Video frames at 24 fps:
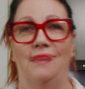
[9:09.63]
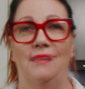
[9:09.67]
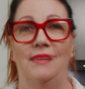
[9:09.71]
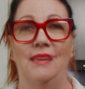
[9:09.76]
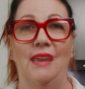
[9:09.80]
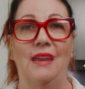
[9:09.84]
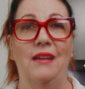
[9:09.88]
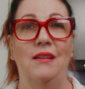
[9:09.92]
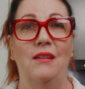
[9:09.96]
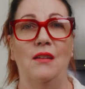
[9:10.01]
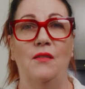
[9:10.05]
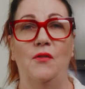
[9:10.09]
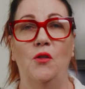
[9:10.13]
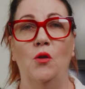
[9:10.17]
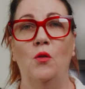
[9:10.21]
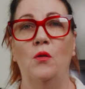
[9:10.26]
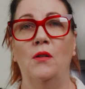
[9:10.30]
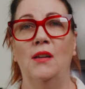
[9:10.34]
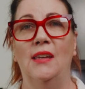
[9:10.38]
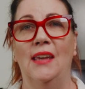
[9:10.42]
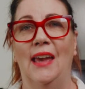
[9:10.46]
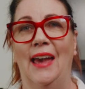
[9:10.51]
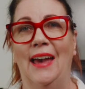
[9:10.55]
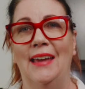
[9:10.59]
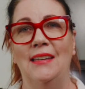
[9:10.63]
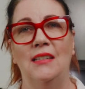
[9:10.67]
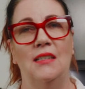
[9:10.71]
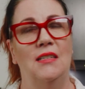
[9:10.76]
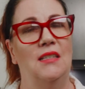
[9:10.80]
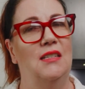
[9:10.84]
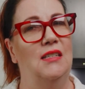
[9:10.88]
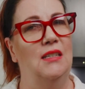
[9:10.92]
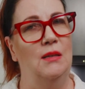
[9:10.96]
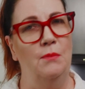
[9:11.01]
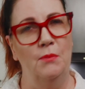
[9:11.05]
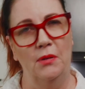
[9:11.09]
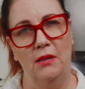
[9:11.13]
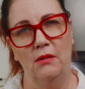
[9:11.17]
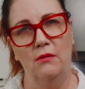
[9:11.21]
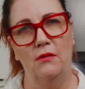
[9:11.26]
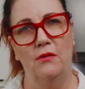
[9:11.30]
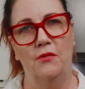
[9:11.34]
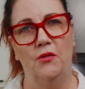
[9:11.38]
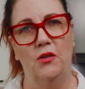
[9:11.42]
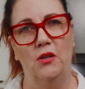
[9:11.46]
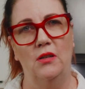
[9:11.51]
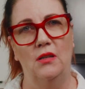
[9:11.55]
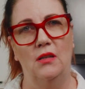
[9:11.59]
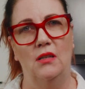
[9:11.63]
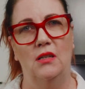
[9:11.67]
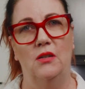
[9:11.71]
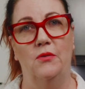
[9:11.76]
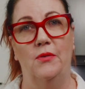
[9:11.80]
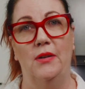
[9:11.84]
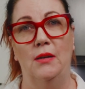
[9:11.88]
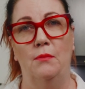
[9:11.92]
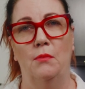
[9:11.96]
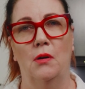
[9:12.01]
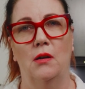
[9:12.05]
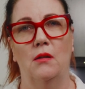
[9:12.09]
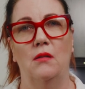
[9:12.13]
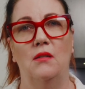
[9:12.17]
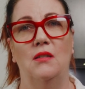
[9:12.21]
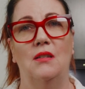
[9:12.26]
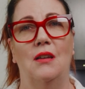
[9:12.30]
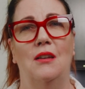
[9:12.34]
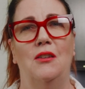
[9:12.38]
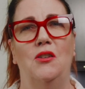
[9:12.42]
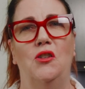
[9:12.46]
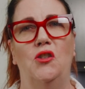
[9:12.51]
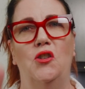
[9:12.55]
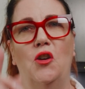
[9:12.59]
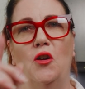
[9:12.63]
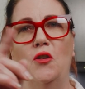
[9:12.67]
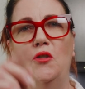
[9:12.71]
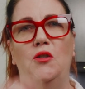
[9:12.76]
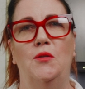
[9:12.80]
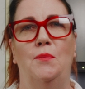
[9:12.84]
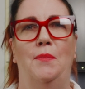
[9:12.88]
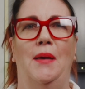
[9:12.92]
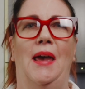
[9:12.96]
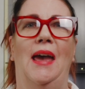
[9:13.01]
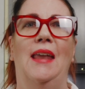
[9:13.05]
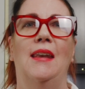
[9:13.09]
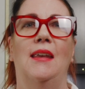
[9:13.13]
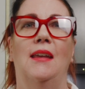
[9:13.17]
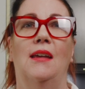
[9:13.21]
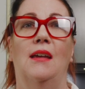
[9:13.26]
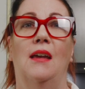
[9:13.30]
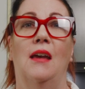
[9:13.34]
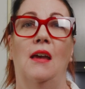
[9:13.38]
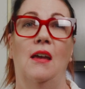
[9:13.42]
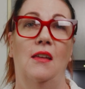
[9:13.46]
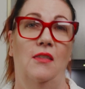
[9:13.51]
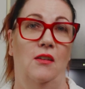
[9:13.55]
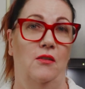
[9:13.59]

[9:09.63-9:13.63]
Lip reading: Now, if your cat simply refuses to eat bones, don't panic.